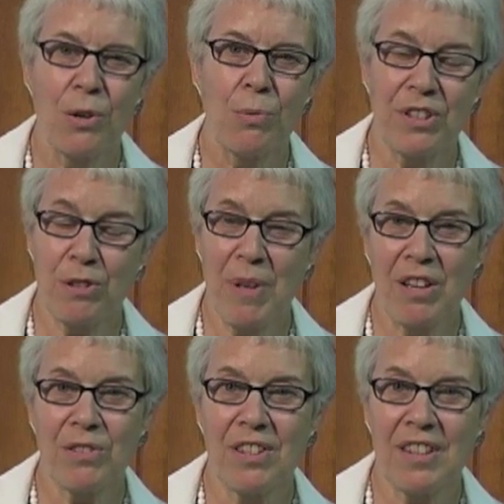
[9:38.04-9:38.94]
Wisdom
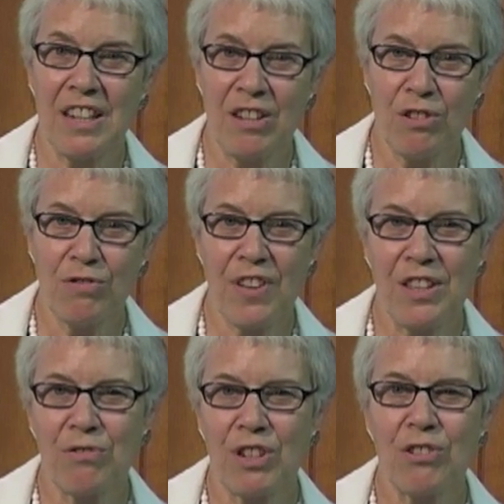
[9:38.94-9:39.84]
House is an
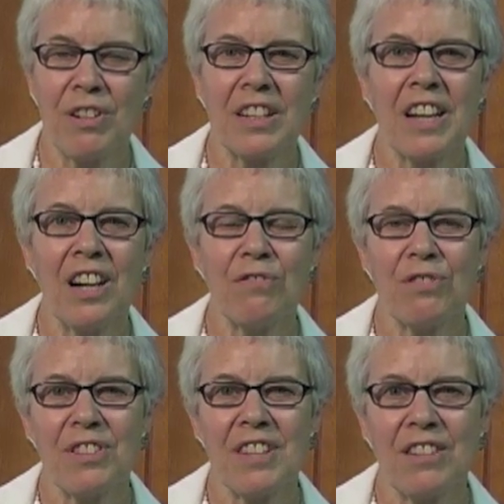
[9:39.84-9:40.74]
interfaith retreat and
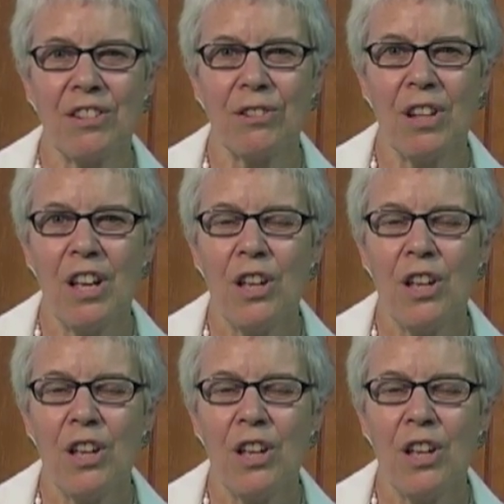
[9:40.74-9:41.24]
conference center,